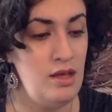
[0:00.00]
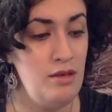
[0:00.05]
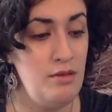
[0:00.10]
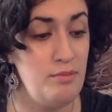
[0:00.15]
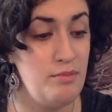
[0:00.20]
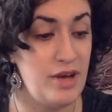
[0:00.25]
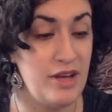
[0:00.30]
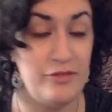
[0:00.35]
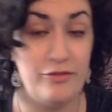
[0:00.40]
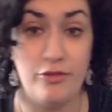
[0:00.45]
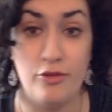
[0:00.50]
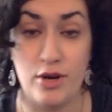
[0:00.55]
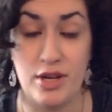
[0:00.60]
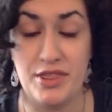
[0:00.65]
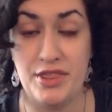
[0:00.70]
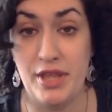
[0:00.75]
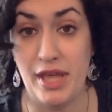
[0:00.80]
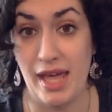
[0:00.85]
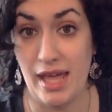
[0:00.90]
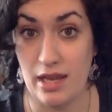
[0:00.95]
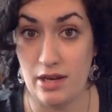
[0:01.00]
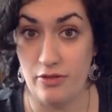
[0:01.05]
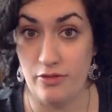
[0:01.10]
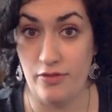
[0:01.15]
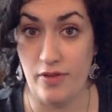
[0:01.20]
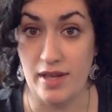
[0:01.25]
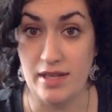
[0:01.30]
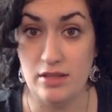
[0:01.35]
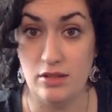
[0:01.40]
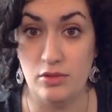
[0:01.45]
My fourth and
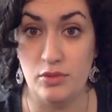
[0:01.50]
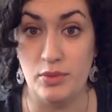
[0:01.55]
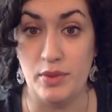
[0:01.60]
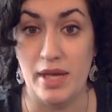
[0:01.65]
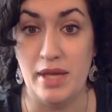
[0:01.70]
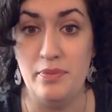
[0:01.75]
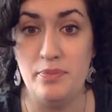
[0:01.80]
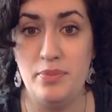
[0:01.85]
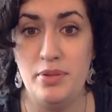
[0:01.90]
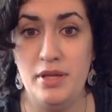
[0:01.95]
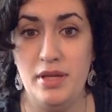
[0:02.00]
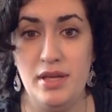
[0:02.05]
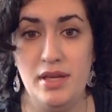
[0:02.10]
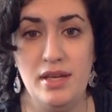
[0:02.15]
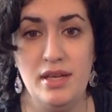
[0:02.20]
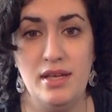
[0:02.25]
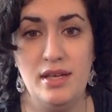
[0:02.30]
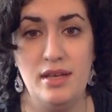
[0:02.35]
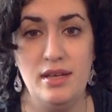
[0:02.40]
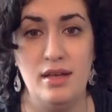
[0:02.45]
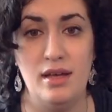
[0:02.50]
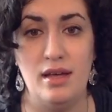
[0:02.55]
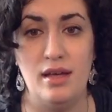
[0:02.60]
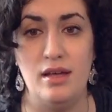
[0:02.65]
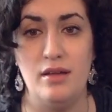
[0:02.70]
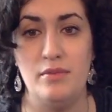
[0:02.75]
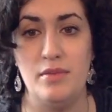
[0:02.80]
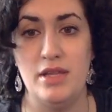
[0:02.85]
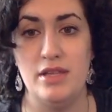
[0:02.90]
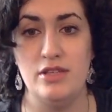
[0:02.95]
final whip.
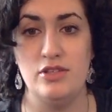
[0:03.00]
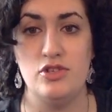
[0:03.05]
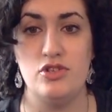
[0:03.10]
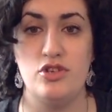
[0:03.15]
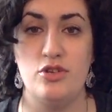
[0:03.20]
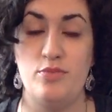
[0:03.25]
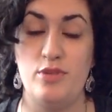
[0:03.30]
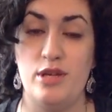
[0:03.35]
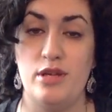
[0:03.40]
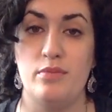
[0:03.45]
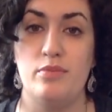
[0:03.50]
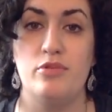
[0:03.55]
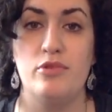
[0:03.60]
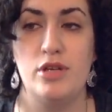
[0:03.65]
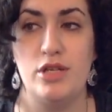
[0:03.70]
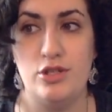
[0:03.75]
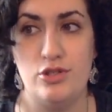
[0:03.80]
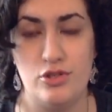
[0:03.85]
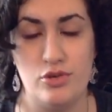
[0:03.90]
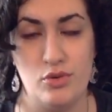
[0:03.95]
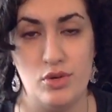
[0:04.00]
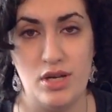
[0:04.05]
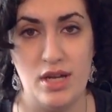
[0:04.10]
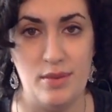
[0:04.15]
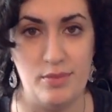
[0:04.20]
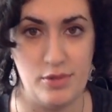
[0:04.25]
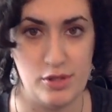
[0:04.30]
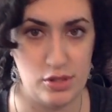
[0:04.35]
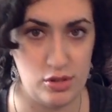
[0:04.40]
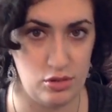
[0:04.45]
Um, and this should be a pretty short
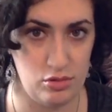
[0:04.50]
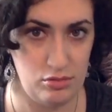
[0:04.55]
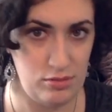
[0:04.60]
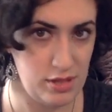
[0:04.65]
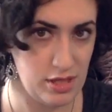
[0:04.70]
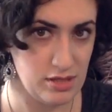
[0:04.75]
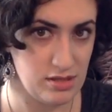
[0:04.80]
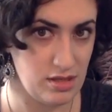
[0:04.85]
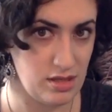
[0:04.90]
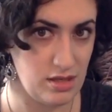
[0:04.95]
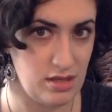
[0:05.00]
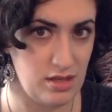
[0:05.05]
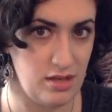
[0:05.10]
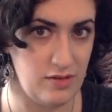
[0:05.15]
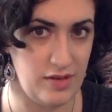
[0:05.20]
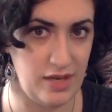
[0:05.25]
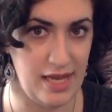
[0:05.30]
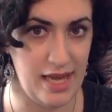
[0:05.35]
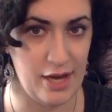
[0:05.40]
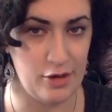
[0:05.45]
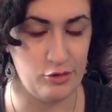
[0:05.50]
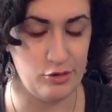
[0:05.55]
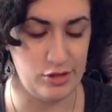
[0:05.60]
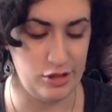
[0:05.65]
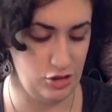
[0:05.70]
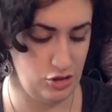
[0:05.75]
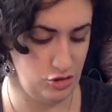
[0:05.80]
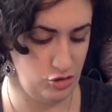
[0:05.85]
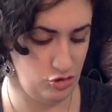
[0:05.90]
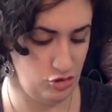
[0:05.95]
episode because I didn't have any
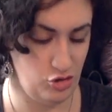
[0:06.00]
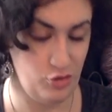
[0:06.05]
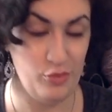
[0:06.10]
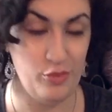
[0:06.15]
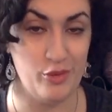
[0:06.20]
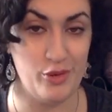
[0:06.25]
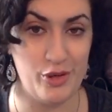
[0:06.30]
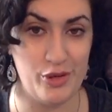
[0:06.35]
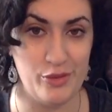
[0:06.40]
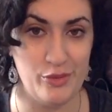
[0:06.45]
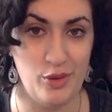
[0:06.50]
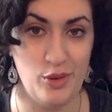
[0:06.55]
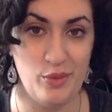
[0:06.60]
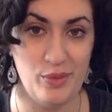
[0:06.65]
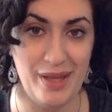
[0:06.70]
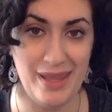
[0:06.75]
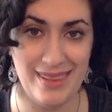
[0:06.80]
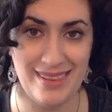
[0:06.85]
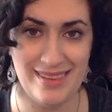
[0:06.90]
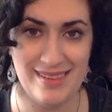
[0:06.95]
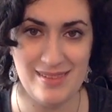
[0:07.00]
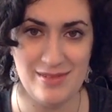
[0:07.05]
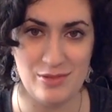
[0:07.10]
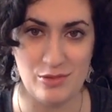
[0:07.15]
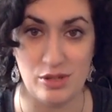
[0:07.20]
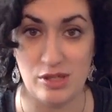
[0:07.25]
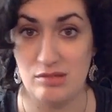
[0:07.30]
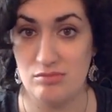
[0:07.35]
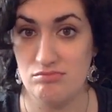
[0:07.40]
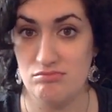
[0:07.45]
acquisitions to bore you all with,
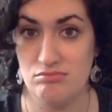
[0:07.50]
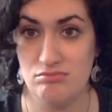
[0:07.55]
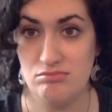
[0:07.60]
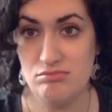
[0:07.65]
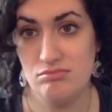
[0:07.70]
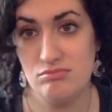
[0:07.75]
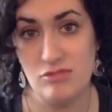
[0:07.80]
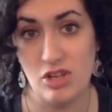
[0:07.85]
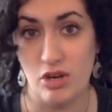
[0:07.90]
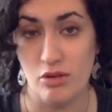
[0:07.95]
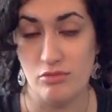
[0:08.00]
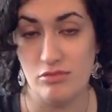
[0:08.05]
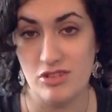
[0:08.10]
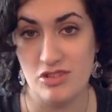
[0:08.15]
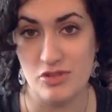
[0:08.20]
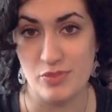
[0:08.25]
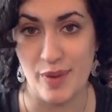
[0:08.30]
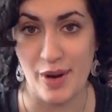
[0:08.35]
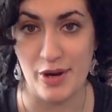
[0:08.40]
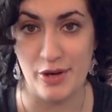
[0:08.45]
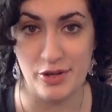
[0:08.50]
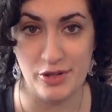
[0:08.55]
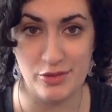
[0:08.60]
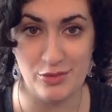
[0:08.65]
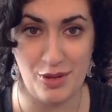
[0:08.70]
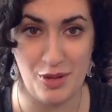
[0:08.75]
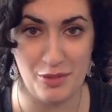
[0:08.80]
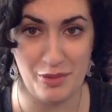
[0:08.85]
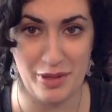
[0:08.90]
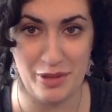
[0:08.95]
or, you know, inspire you all
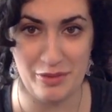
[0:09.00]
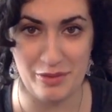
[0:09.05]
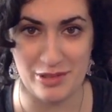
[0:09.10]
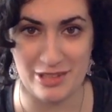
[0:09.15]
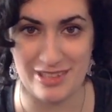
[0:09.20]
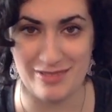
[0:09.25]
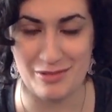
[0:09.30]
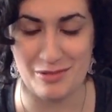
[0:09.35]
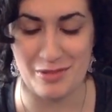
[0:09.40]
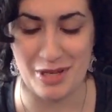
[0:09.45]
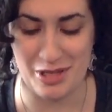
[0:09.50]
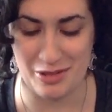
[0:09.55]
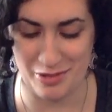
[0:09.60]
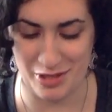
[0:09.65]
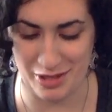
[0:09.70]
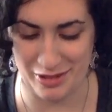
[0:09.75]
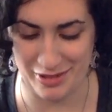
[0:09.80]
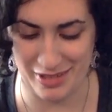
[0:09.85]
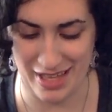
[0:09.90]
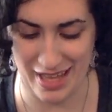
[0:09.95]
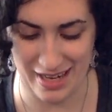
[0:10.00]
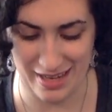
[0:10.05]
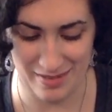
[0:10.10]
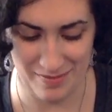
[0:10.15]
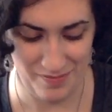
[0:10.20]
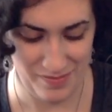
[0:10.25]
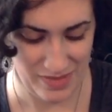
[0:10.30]
with, whichever way you want to look at it,